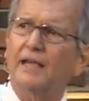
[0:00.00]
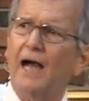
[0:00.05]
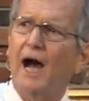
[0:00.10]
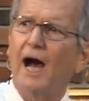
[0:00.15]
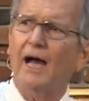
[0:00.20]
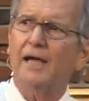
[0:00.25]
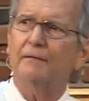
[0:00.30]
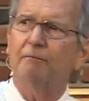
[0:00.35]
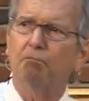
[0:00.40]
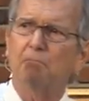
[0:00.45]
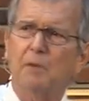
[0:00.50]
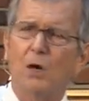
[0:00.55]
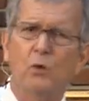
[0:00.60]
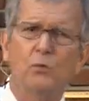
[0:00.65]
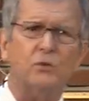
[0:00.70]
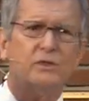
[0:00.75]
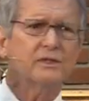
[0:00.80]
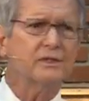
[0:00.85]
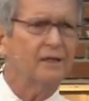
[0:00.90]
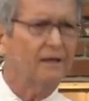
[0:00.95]
God
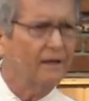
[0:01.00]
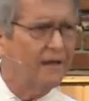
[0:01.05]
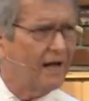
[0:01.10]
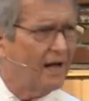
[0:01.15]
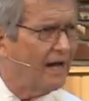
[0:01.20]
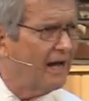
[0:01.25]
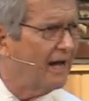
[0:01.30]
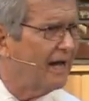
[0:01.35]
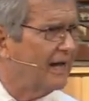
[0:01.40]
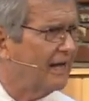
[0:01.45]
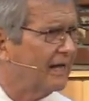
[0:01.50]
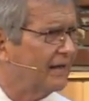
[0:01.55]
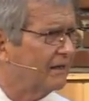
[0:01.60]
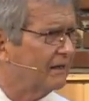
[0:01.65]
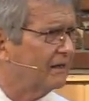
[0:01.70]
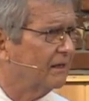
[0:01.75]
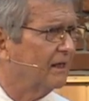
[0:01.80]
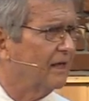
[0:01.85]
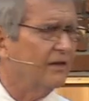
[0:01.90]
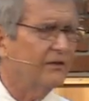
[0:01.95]
Most High.
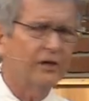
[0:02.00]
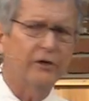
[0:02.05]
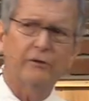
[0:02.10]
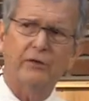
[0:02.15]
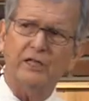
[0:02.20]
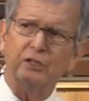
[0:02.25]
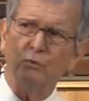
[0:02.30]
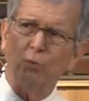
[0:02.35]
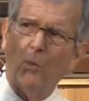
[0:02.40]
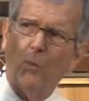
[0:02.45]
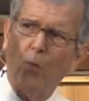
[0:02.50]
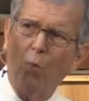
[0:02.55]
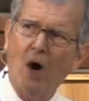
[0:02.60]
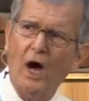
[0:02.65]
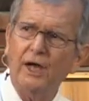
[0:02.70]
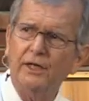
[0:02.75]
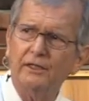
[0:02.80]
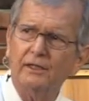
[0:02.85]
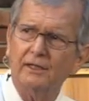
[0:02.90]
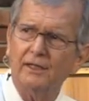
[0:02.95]
There is
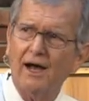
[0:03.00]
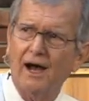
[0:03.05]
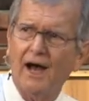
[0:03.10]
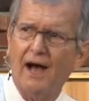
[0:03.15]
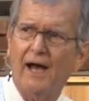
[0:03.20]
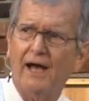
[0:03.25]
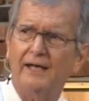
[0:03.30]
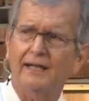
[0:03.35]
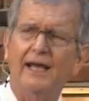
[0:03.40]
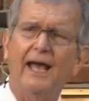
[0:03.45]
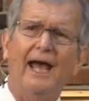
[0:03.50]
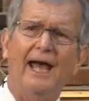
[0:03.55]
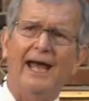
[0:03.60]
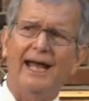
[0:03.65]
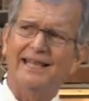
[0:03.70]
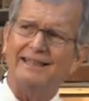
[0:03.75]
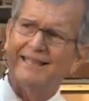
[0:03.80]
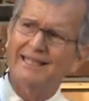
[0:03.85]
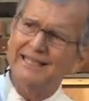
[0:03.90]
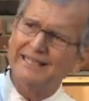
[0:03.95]
one God,
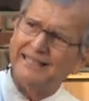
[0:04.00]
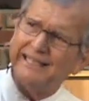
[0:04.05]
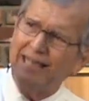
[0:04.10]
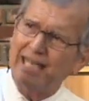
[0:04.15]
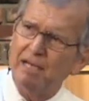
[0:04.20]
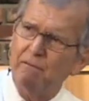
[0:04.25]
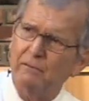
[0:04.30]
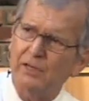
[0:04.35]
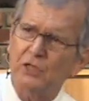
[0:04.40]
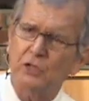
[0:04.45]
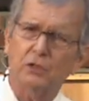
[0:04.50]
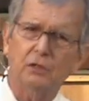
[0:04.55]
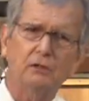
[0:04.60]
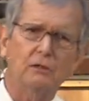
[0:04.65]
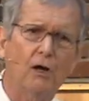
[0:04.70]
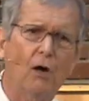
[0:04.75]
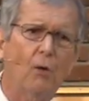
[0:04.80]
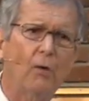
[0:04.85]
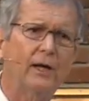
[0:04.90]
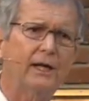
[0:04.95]
and the demons
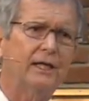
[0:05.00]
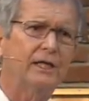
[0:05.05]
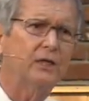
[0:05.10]
know it.